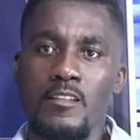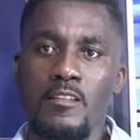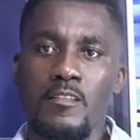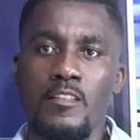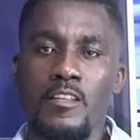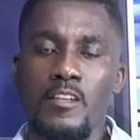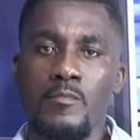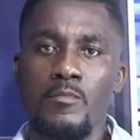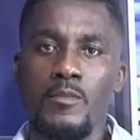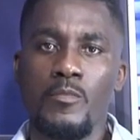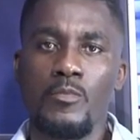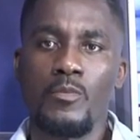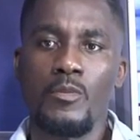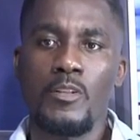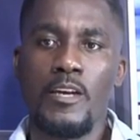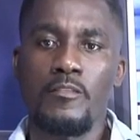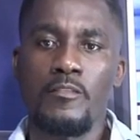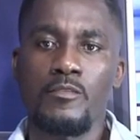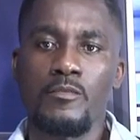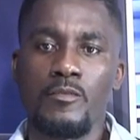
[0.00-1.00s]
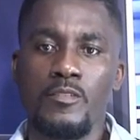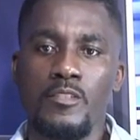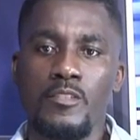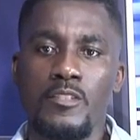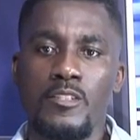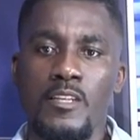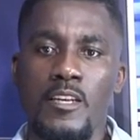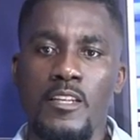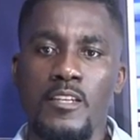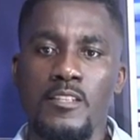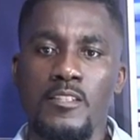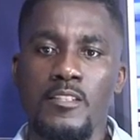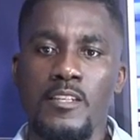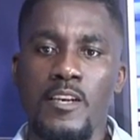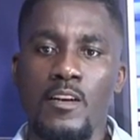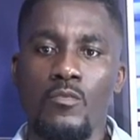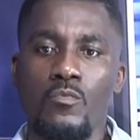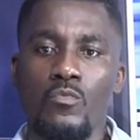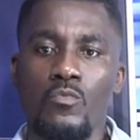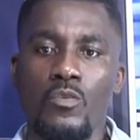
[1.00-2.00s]
The thing people have to understand is
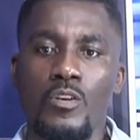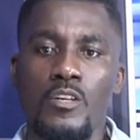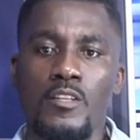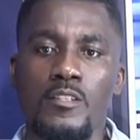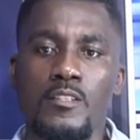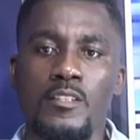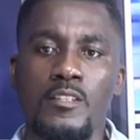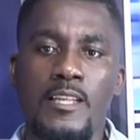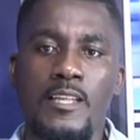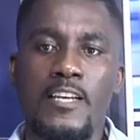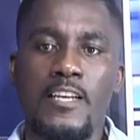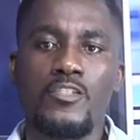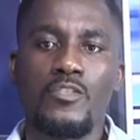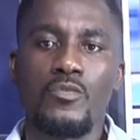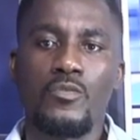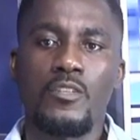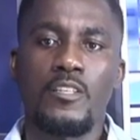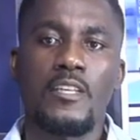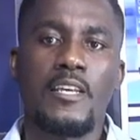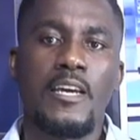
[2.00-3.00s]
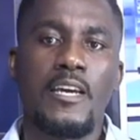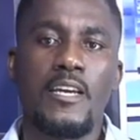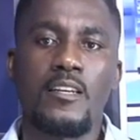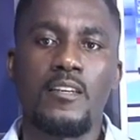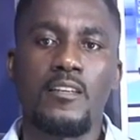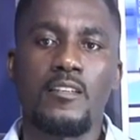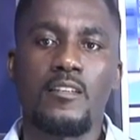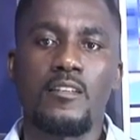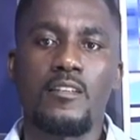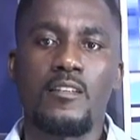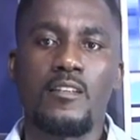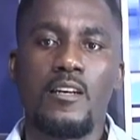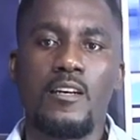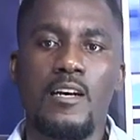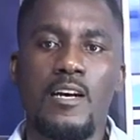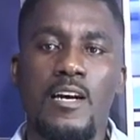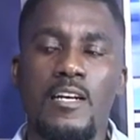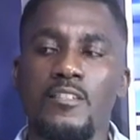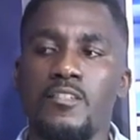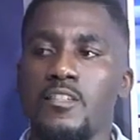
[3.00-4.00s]
that what the likes you get
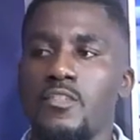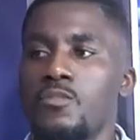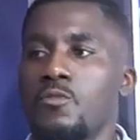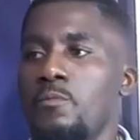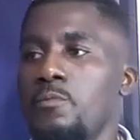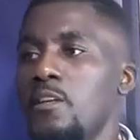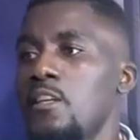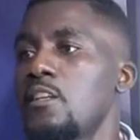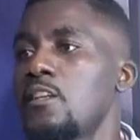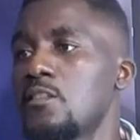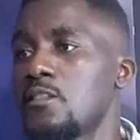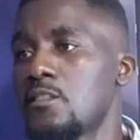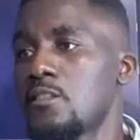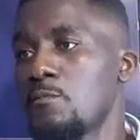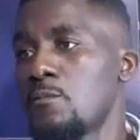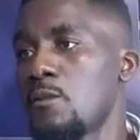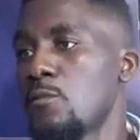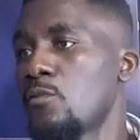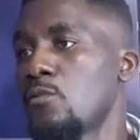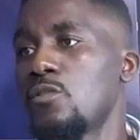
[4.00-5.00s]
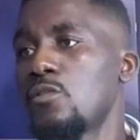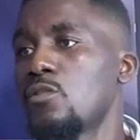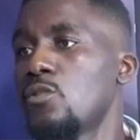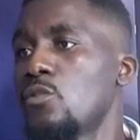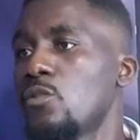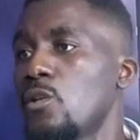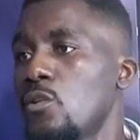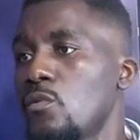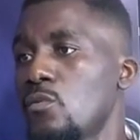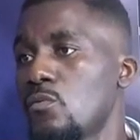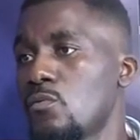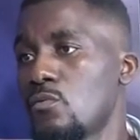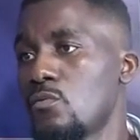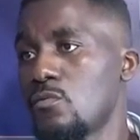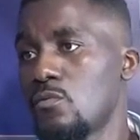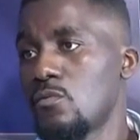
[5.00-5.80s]
are just opinions. The people don't know you.